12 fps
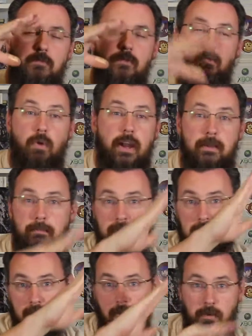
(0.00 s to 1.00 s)
ramps
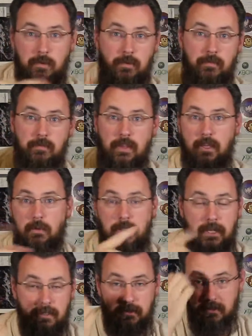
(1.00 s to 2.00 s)
that go
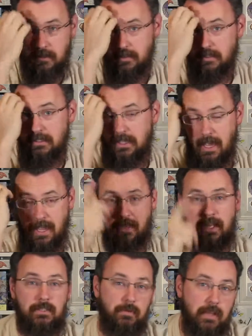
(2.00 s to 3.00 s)
down, and
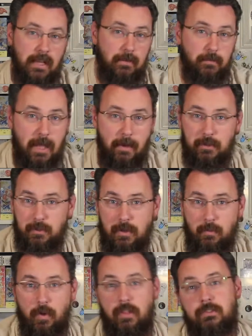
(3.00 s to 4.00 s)
I was like
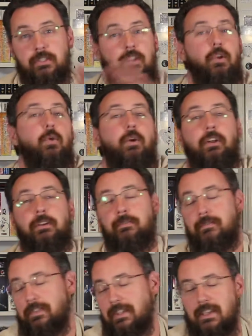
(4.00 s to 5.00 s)
one of those at the corner.
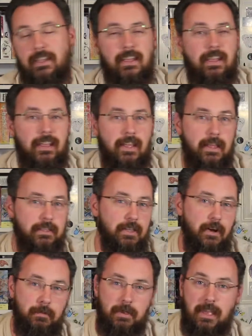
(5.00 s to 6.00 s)

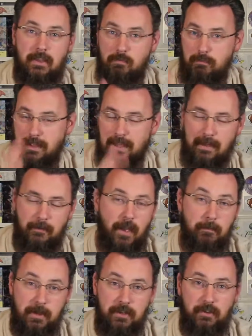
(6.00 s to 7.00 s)
So, but yeah, if you
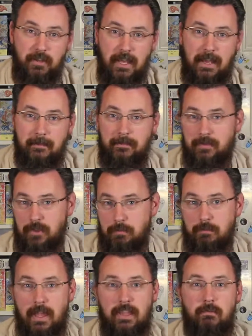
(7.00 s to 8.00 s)
have pictures of that,
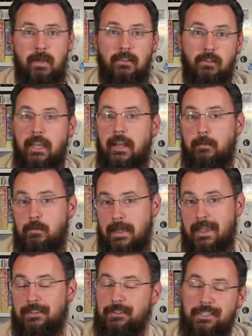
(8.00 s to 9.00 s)
you may look at them. You may
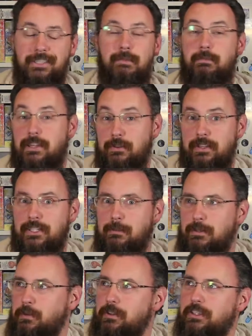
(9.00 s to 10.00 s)
actually see me dressed up
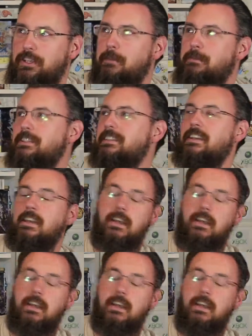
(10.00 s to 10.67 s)
as one of the zombies.